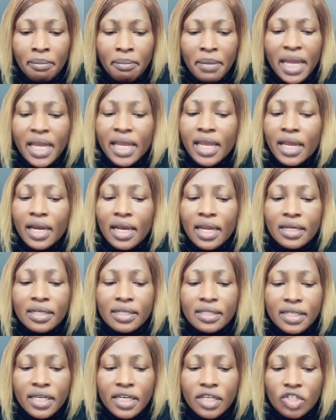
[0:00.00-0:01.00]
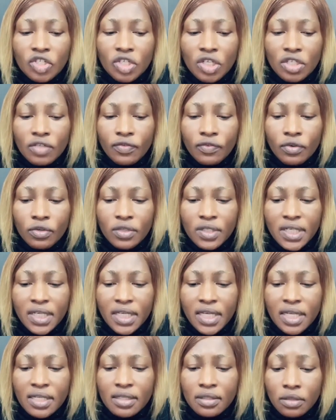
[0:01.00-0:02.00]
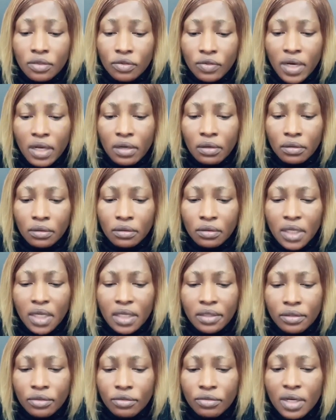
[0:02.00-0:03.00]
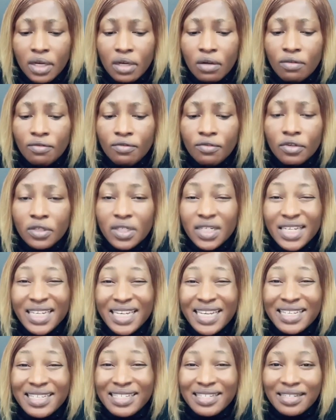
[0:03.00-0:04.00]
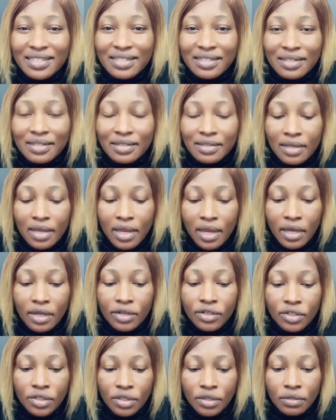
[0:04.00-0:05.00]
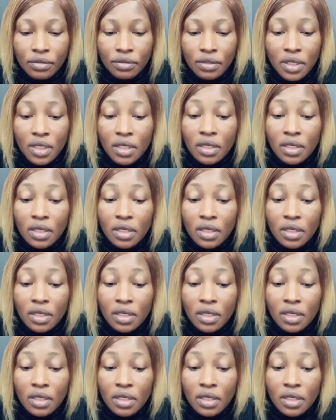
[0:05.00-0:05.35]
Michael and his angels fought against the dragon, and the dragon fought against his angel,